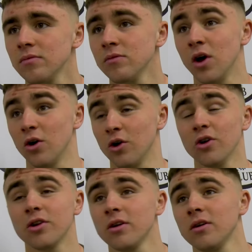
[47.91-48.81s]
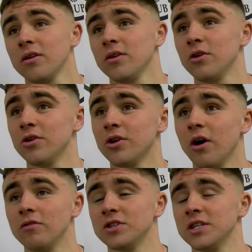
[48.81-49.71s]
No, good. Good.
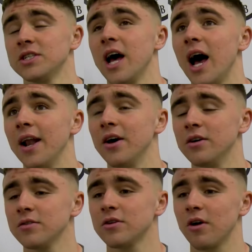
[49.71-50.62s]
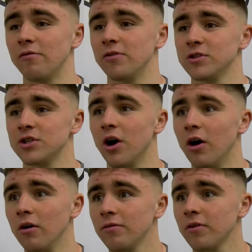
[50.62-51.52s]
Obviously, starting at Conference
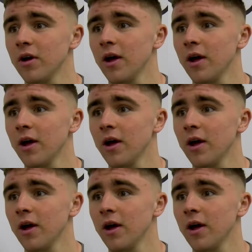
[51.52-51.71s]
North